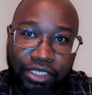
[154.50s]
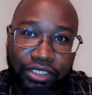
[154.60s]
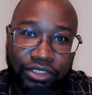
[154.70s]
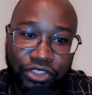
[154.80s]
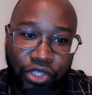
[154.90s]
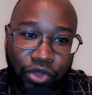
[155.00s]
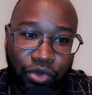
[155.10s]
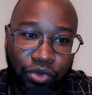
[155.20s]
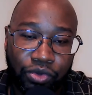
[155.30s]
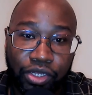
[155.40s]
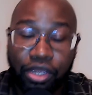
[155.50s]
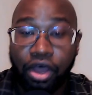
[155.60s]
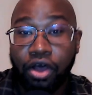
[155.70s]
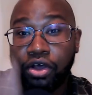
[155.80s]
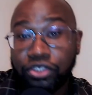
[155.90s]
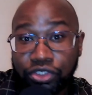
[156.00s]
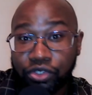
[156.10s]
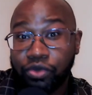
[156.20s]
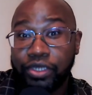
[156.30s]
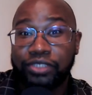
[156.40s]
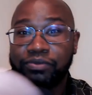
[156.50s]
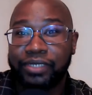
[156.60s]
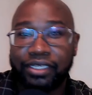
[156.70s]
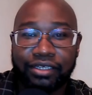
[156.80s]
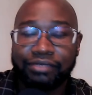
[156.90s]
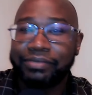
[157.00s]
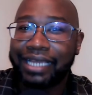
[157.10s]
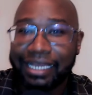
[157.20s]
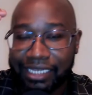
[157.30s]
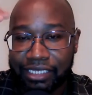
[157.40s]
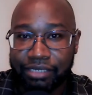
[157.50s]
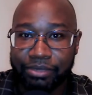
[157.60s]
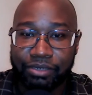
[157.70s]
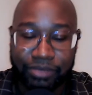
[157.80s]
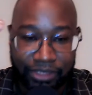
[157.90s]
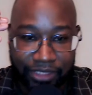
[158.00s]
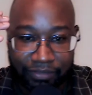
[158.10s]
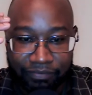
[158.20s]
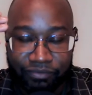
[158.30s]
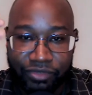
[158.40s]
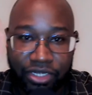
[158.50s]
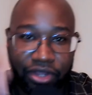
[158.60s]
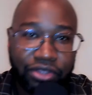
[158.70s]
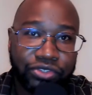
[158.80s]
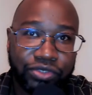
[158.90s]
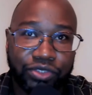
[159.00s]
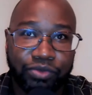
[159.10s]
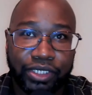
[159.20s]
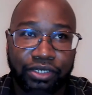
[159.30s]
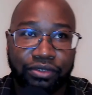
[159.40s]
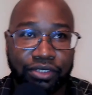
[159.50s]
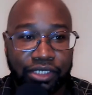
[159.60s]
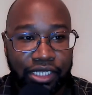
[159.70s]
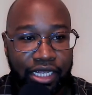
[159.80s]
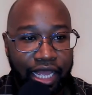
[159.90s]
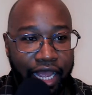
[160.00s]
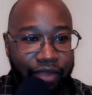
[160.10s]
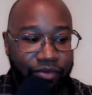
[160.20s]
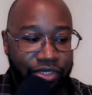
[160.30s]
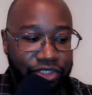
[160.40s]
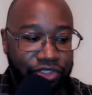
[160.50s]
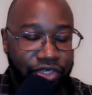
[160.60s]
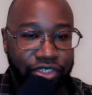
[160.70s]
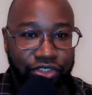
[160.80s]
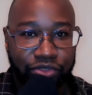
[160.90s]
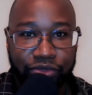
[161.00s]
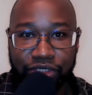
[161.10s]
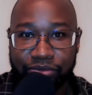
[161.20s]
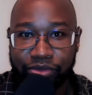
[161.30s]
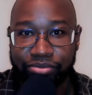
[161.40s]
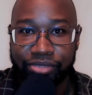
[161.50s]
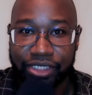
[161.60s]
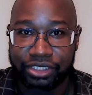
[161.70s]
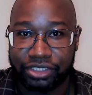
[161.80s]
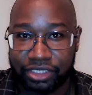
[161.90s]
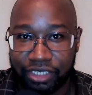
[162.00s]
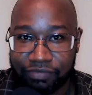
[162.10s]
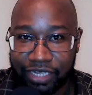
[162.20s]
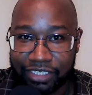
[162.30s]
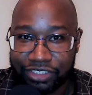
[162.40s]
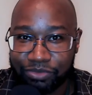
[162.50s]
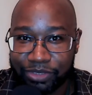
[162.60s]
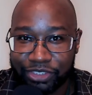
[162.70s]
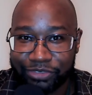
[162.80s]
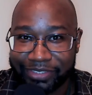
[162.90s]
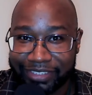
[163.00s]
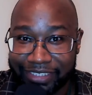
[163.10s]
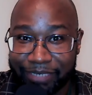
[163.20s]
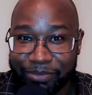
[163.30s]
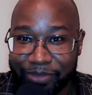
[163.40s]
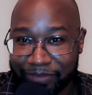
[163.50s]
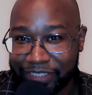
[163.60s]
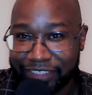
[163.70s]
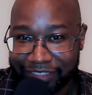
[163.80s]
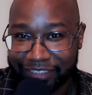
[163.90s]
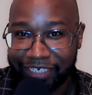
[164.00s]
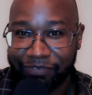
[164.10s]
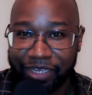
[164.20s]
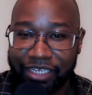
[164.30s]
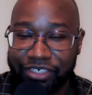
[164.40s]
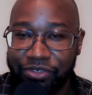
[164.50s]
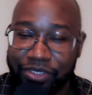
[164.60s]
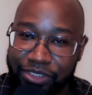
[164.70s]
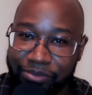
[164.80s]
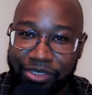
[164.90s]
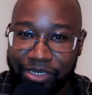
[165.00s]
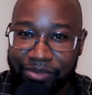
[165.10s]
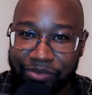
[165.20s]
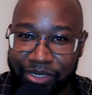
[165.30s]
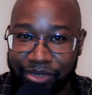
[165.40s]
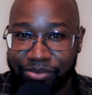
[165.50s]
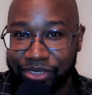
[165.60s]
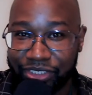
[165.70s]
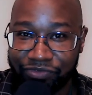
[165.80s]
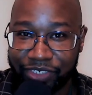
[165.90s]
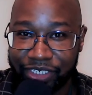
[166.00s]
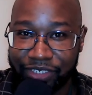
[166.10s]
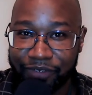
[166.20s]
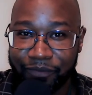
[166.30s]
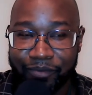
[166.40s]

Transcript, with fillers: So also as well, man, I keep coming up with stuff. Also as well, I want to start doing some abridged stuff. I just want to do a sample of it just to see if I can do it. So I'm going to come out with an abridged video.